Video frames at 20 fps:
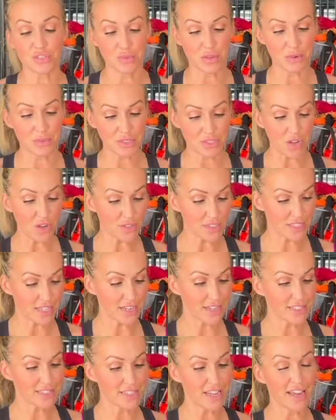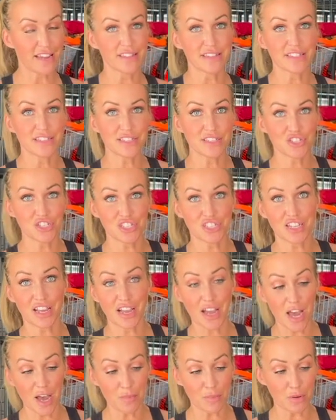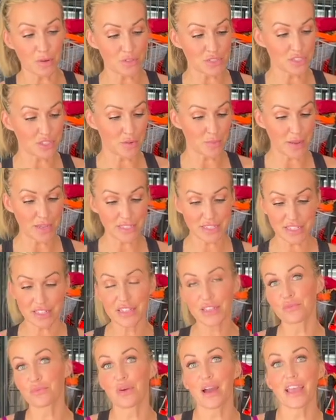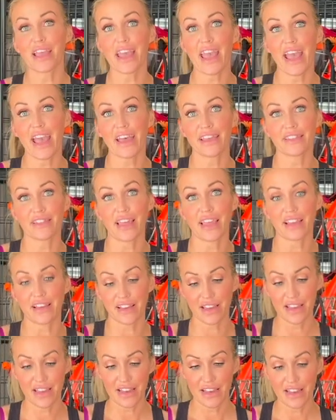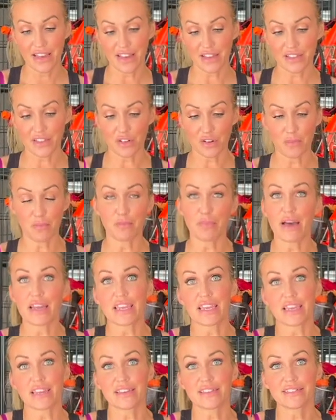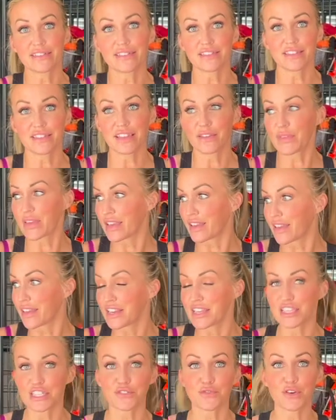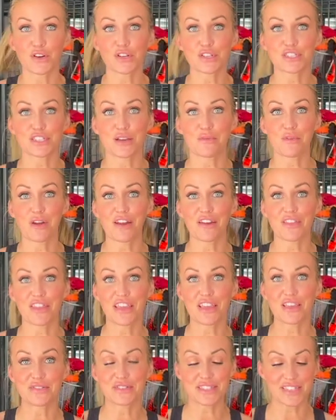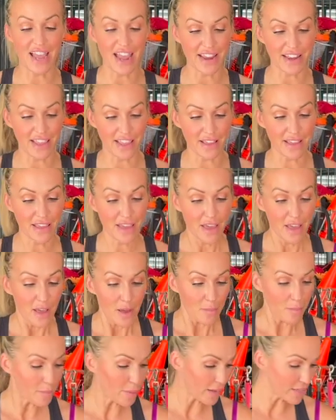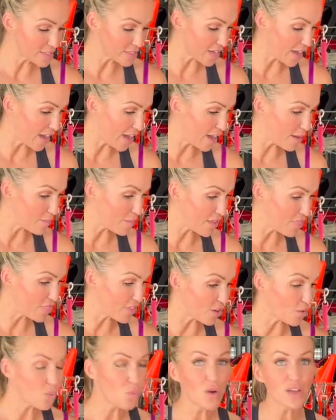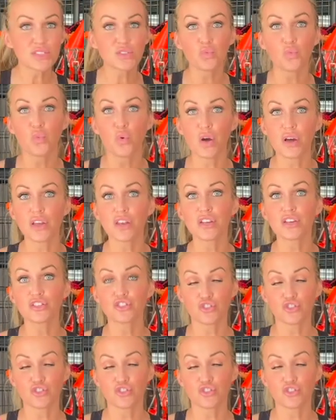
when it was all said and done. This is just a couple. So basically Riot had like a little bunny living in his fur somewhere that he was hiding. But there was one